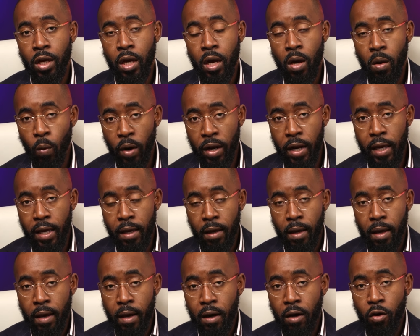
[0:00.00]
when he
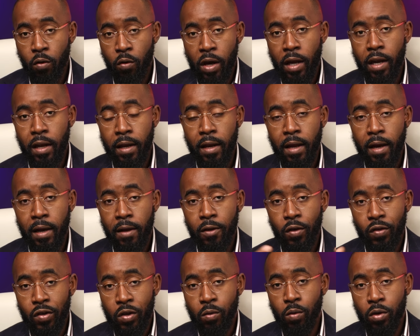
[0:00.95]
created the
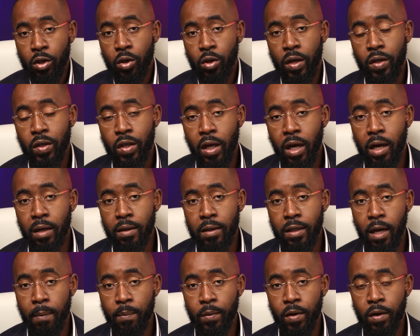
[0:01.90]
zero trust
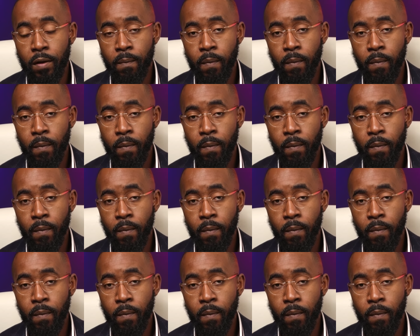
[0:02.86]
concept.